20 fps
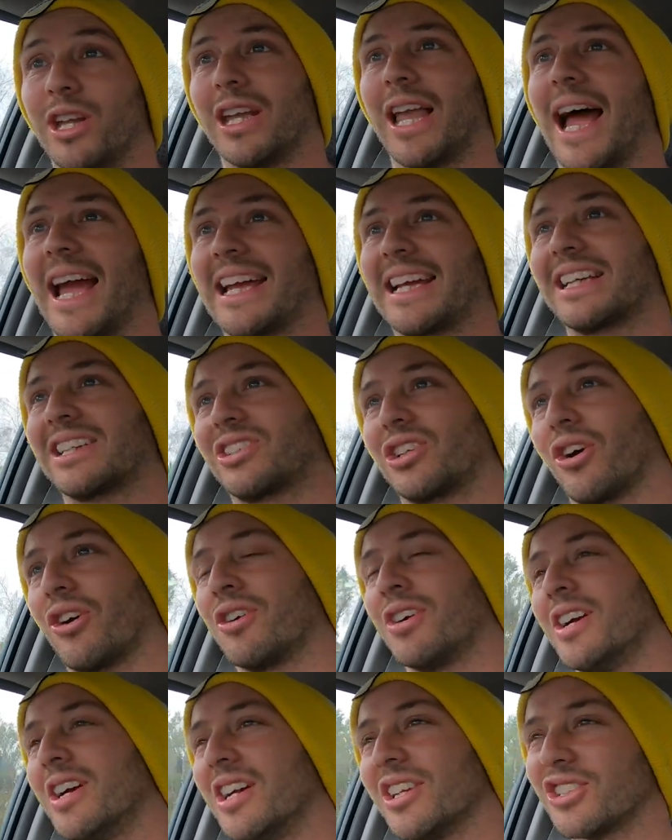the lake. So
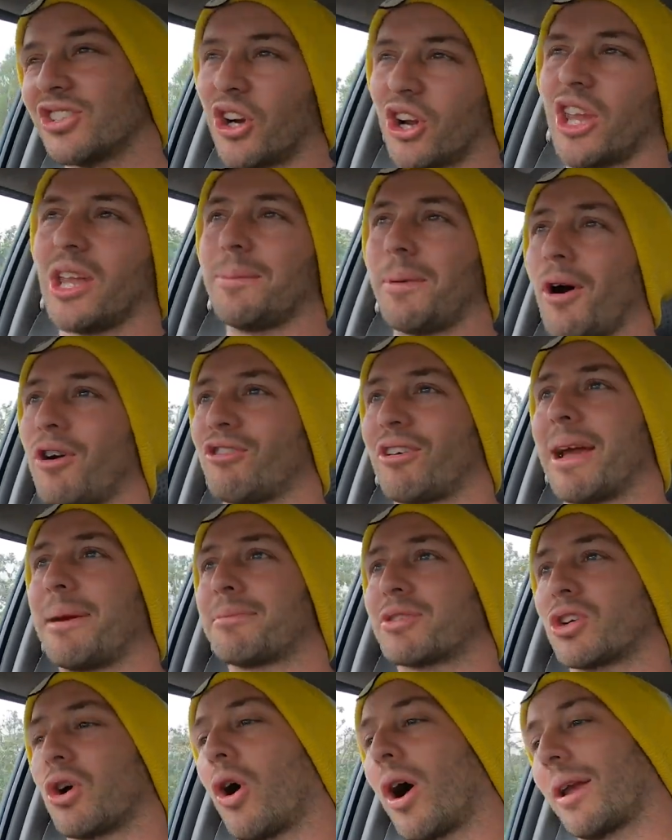it's not on the boat ramp
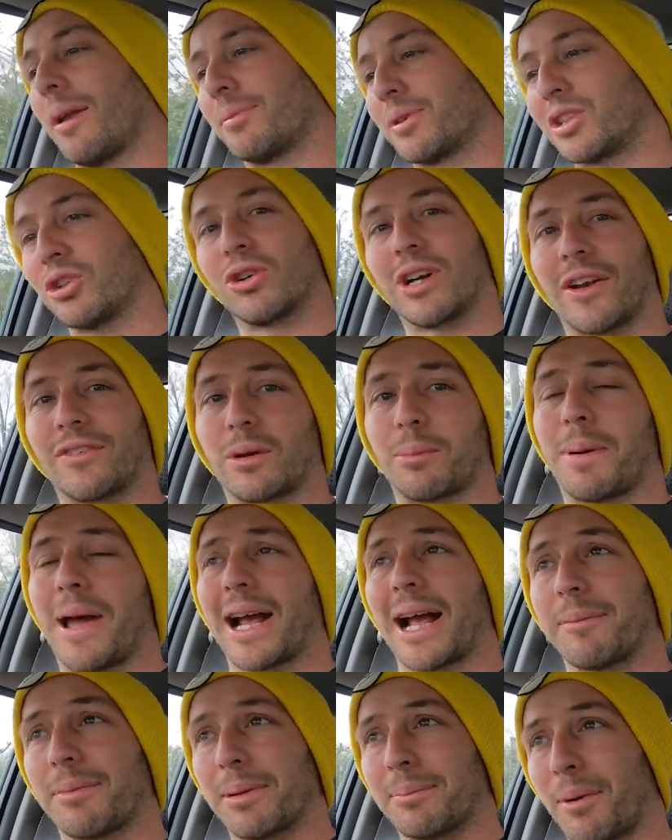side. I'm still gonna have to
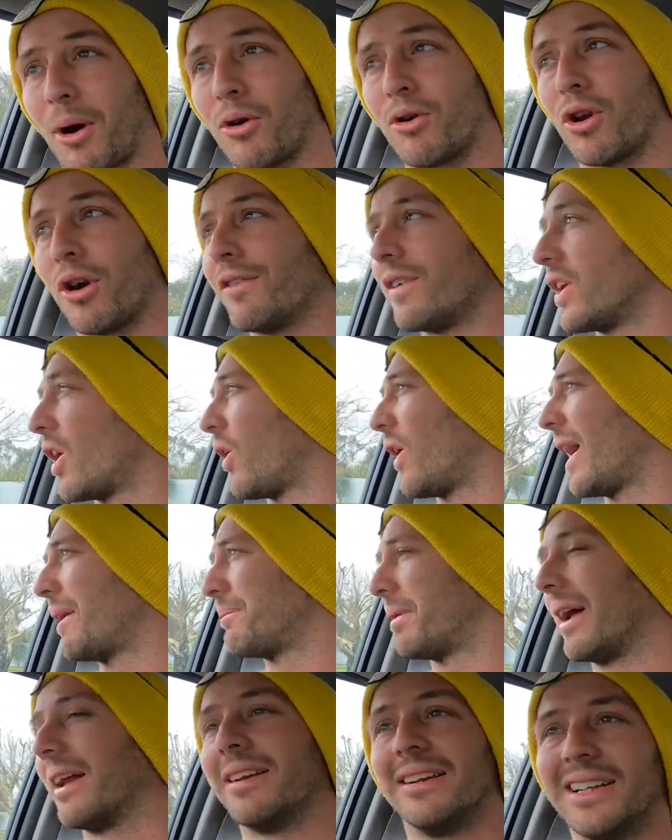pack up the boat overnight,
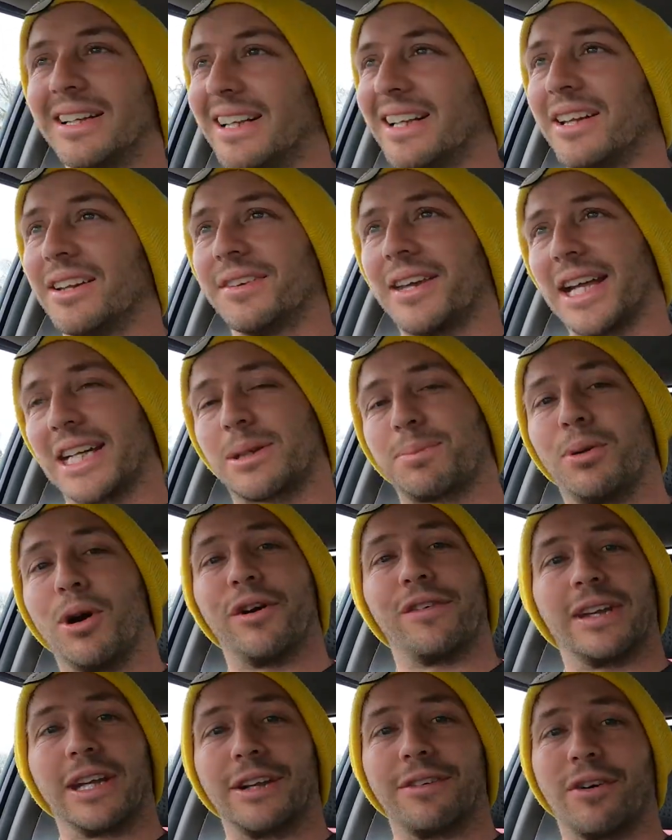but that's
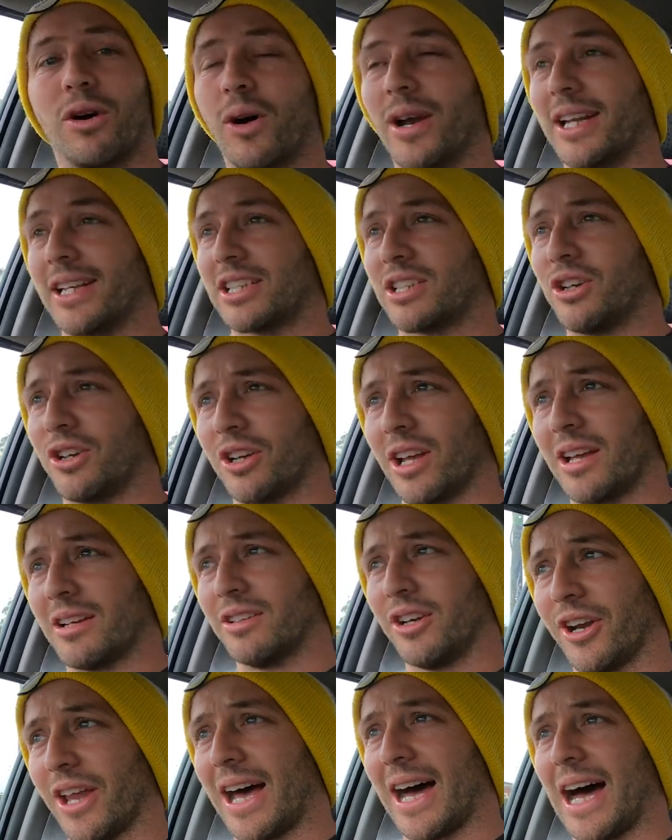perfectly fine. It's not
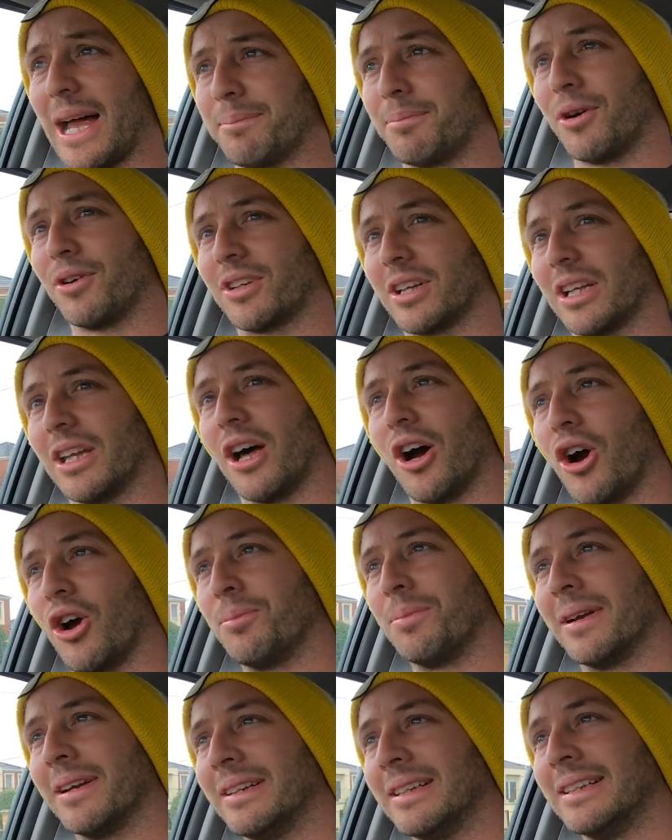a hard boat to
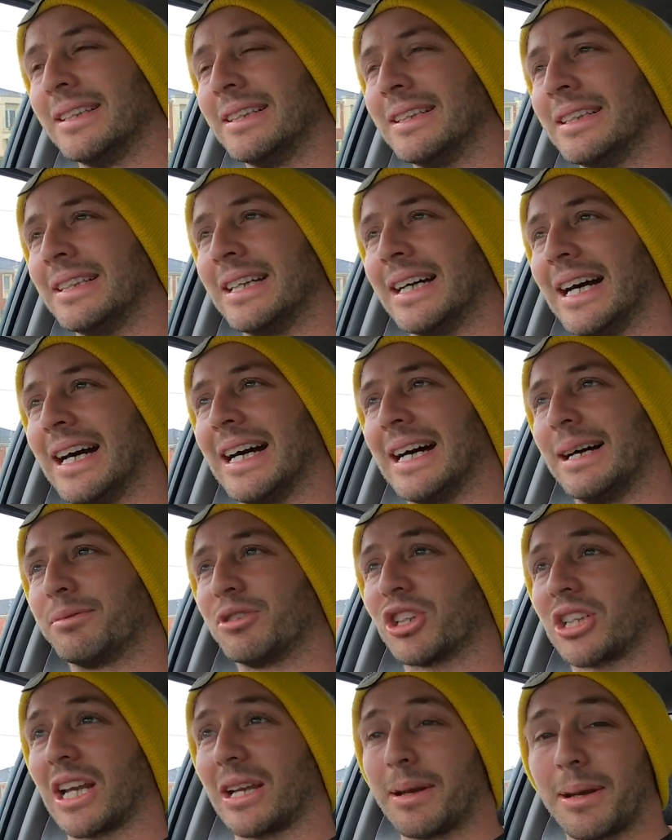load, but
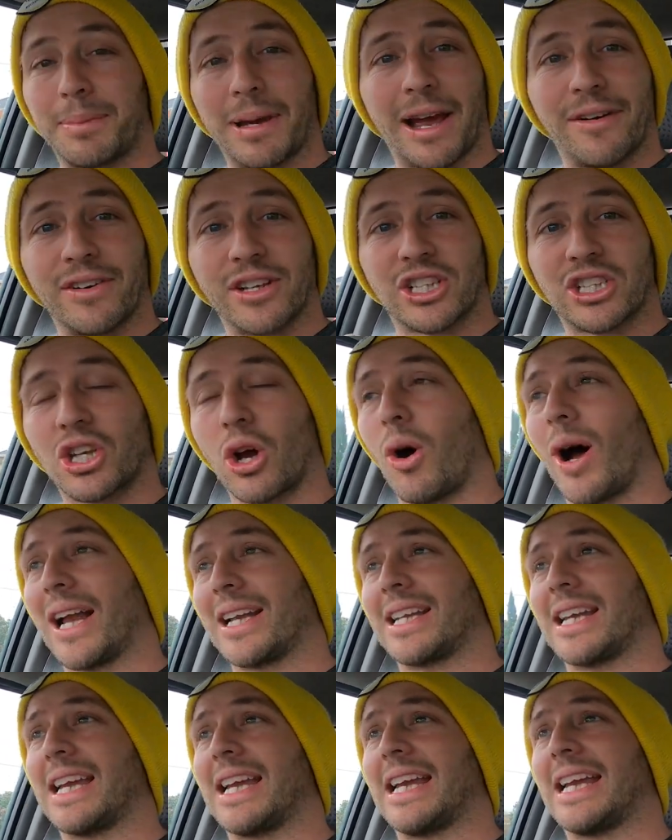just gonna be having a
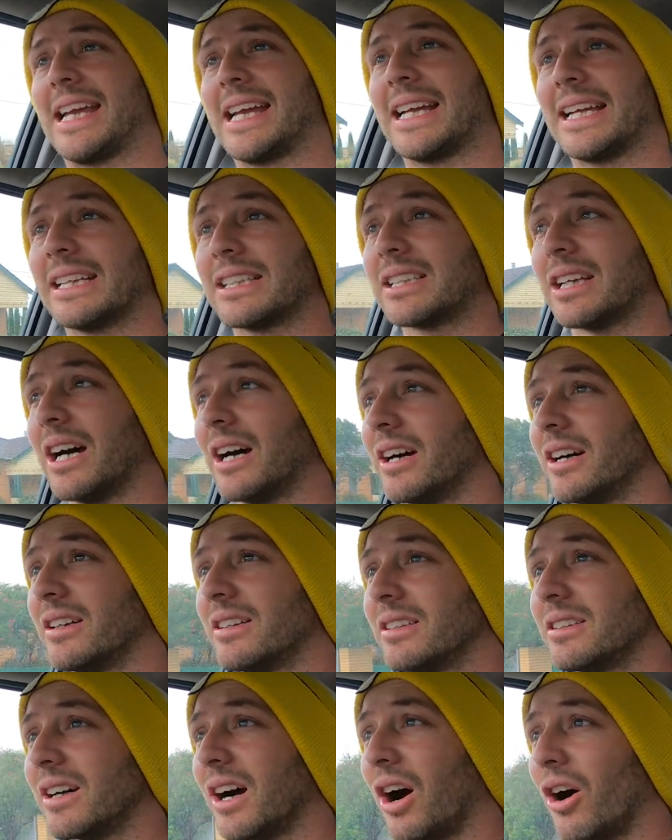sight here. So
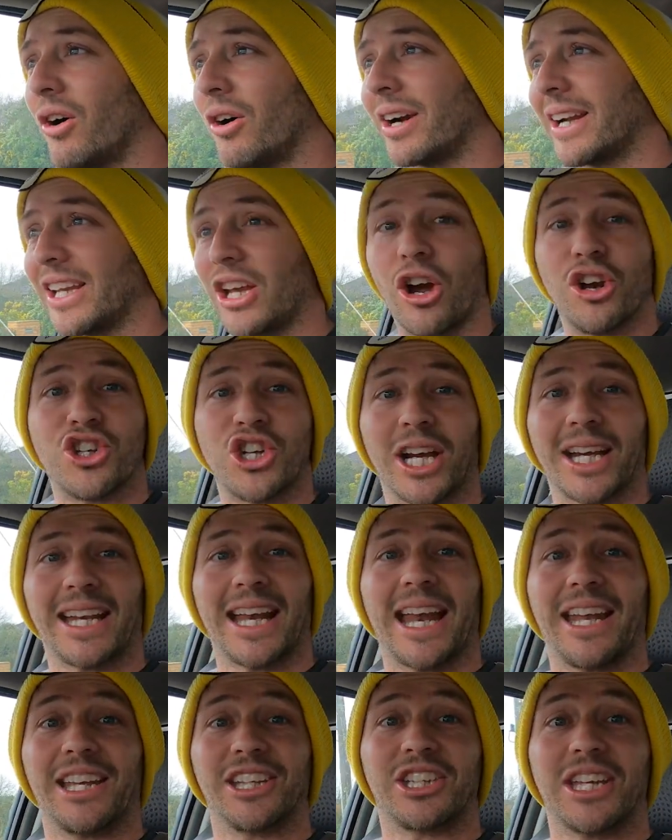I'm gonna go check it
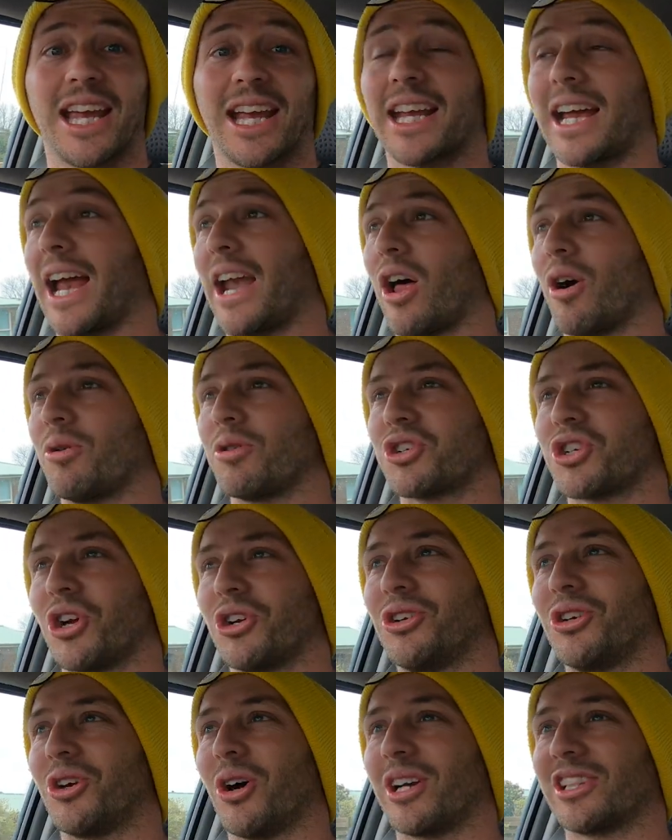out in a sec and I'll show
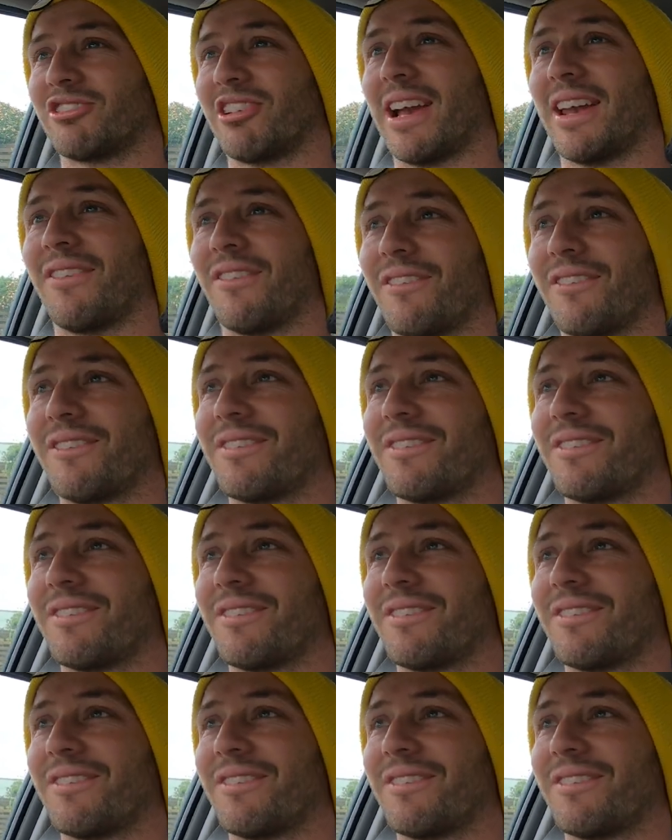you guys around.